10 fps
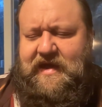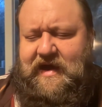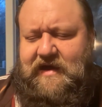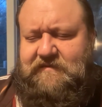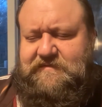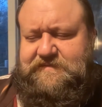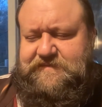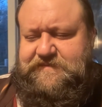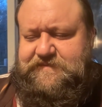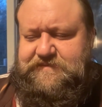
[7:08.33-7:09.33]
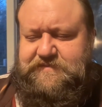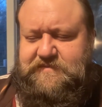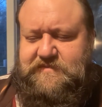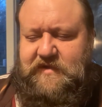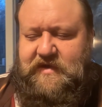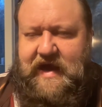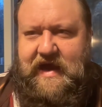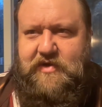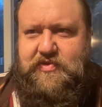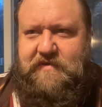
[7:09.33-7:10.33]

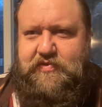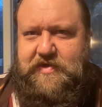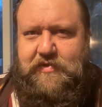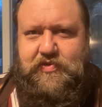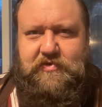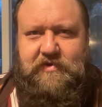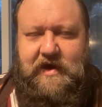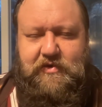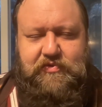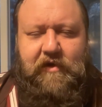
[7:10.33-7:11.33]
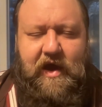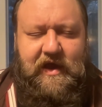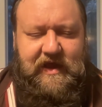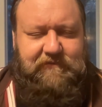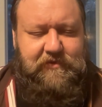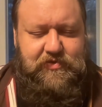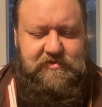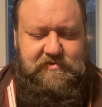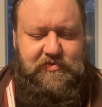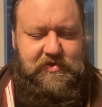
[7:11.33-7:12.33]
Guys have seen Schoolhouse Rock, I
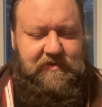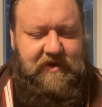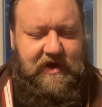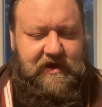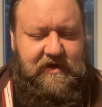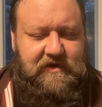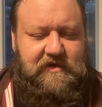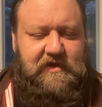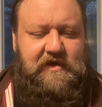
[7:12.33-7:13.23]
presume, so I'm not going to